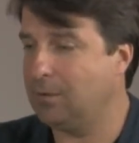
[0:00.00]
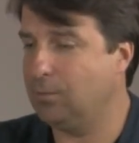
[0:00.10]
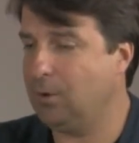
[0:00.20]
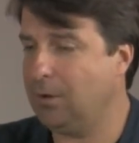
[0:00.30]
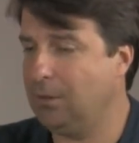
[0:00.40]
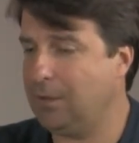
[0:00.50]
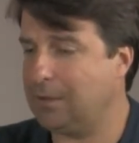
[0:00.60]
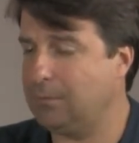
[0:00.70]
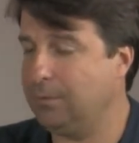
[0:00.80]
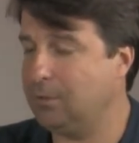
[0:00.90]
we're going to look
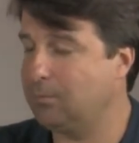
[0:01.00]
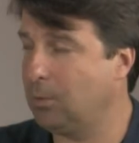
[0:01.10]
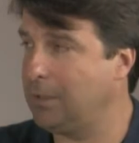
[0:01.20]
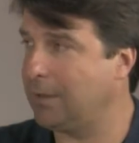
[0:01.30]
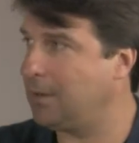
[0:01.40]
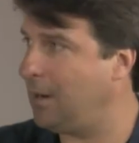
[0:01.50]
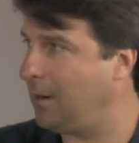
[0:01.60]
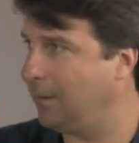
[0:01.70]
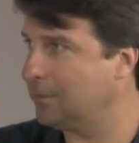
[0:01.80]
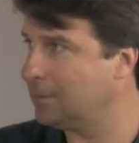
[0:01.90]
at computers more like
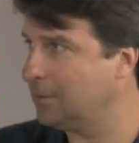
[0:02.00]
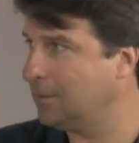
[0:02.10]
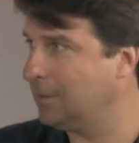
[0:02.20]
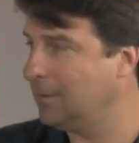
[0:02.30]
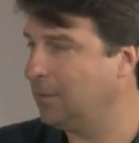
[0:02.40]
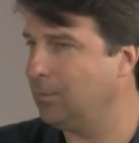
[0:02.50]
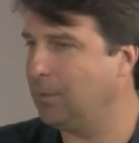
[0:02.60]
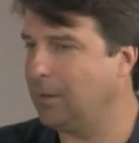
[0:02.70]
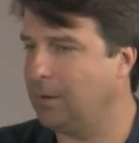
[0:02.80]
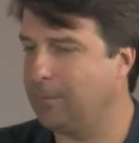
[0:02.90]
cars,
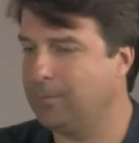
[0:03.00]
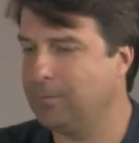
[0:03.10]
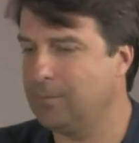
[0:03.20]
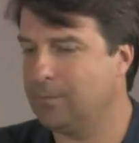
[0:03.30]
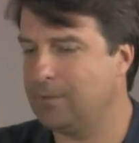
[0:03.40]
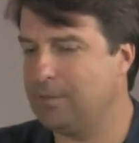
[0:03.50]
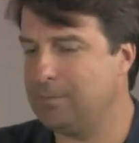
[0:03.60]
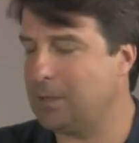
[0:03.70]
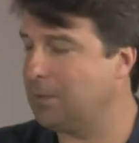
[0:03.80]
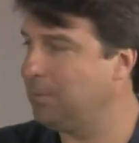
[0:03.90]
where if you
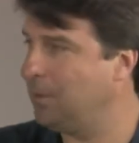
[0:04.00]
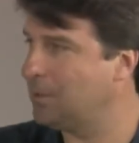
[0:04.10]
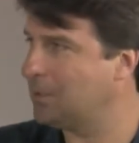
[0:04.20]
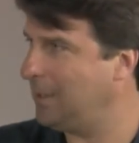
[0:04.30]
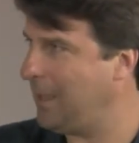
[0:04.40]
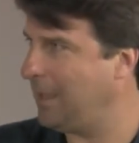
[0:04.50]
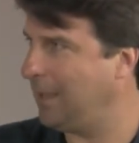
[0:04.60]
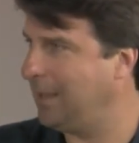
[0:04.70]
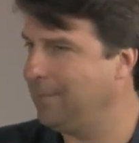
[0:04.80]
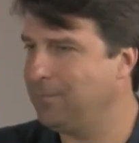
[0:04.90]
think about computers
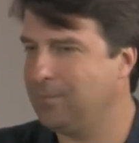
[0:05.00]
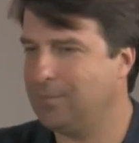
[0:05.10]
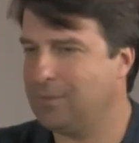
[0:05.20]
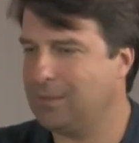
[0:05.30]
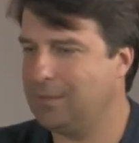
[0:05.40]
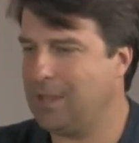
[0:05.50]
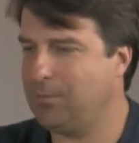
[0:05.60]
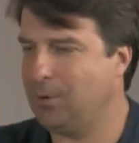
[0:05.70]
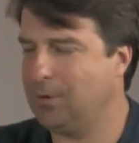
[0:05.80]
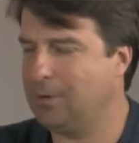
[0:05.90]
today they
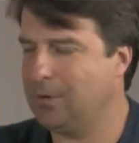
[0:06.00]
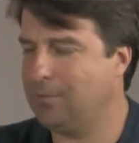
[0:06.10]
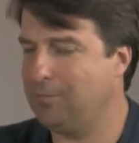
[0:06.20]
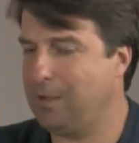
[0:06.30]
weren't. If